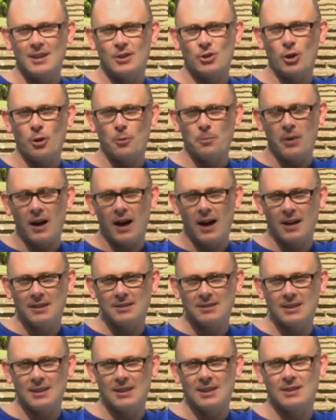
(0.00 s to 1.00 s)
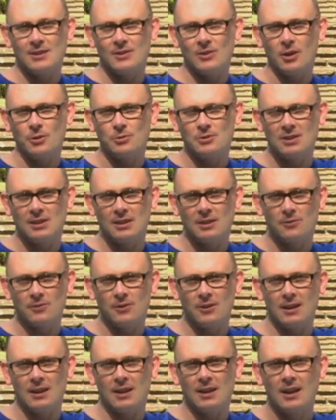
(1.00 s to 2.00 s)
no party, no
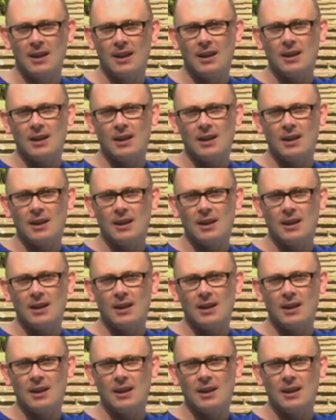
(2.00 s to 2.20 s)
TV,